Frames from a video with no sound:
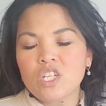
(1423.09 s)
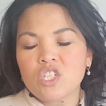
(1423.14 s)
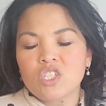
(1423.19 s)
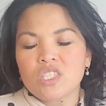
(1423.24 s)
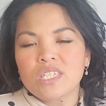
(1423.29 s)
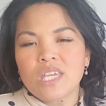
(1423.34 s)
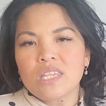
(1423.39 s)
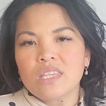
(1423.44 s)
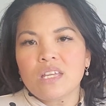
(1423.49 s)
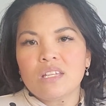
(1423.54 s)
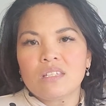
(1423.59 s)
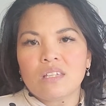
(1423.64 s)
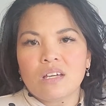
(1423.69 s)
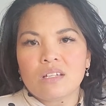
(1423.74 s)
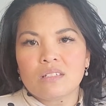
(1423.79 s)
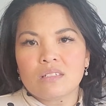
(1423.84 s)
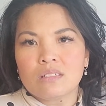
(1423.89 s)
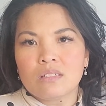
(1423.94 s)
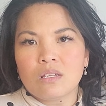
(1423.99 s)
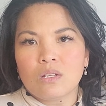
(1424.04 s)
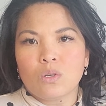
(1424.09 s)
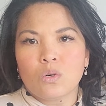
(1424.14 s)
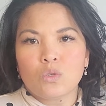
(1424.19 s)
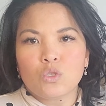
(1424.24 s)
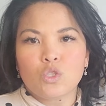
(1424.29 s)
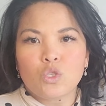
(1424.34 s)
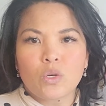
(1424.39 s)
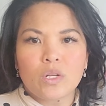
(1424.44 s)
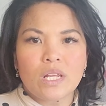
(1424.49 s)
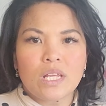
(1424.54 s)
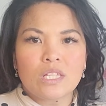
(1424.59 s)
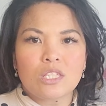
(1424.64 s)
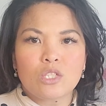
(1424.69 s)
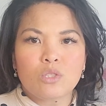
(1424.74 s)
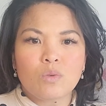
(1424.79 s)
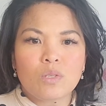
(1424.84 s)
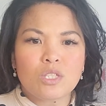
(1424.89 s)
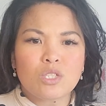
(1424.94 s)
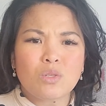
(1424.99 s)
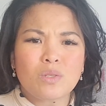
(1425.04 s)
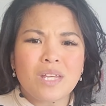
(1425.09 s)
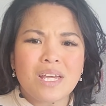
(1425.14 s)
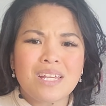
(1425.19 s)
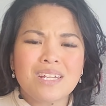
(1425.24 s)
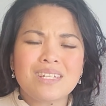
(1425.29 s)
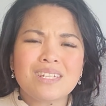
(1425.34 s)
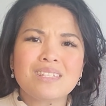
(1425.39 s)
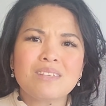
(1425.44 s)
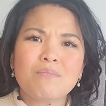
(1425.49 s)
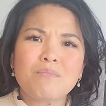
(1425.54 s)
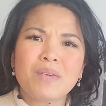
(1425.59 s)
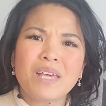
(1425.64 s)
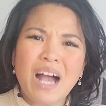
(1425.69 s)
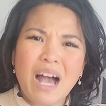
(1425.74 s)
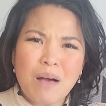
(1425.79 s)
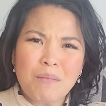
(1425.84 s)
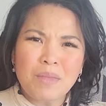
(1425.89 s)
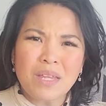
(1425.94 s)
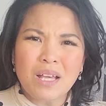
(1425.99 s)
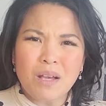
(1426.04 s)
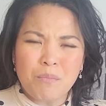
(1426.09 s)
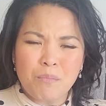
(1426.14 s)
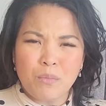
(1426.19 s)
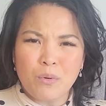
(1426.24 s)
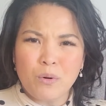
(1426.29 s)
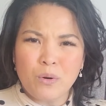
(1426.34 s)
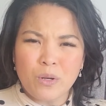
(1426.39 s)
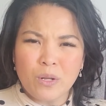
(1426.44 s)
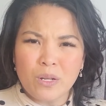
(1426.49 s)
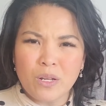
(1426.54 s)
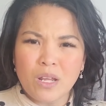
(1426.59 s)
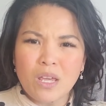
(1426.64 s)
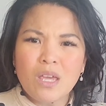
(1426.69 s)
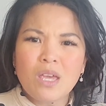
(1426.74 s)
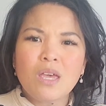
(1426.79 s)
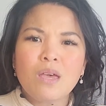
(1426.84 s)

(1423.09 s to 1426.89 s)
Just get that done, you know, short and sweet so that it doesn't become like a burden.